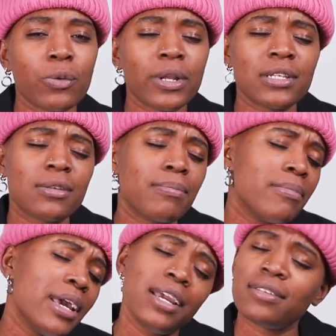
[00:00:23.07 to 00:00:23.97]
It is
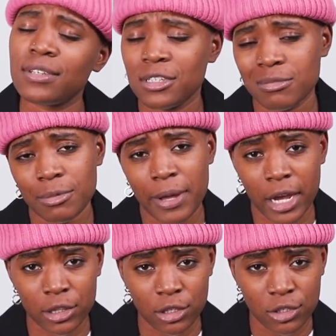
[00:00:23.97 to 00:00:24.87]
amazing to be
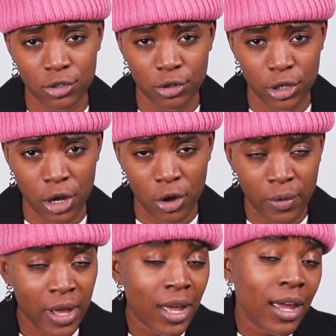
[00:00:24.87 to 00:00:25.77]
back in the studio.
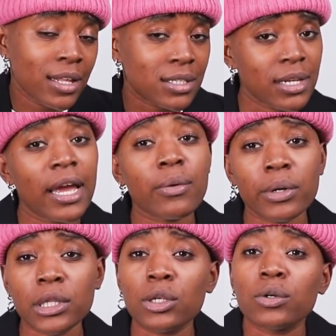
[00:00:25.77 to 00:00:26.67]
And today we're
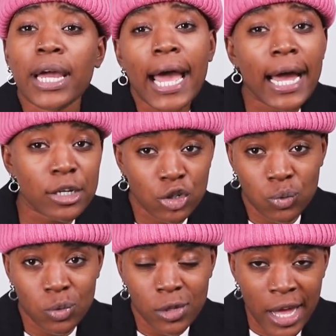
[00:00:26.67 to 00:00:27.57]
a little
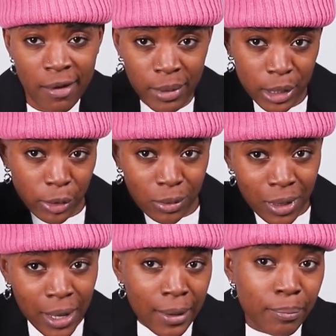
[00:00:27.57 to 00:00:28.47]
casual. I have my little
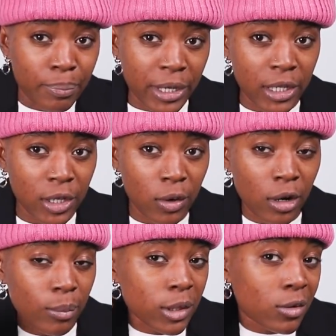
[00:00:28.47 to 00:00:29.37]
beanie
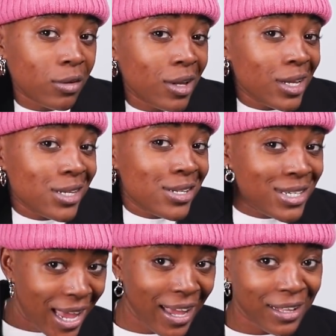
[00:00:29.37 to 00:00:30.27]
on, my little
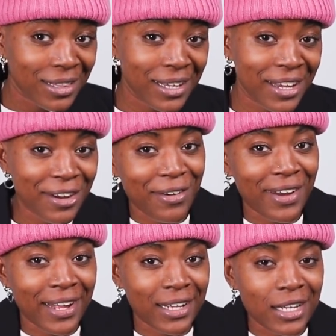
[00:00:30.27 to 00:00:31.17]
dangly
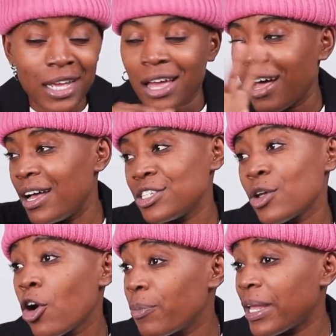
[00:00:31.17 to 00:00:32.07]
earring. So I
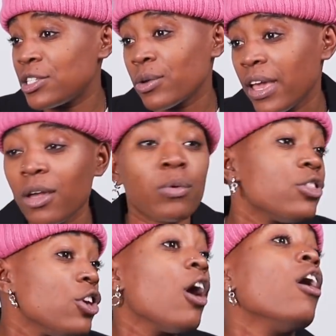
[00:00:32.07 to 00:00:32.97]
hope that's okay with
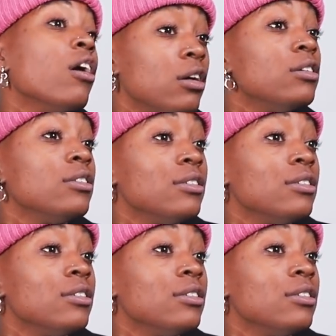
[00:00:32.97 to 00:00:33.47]
y'all.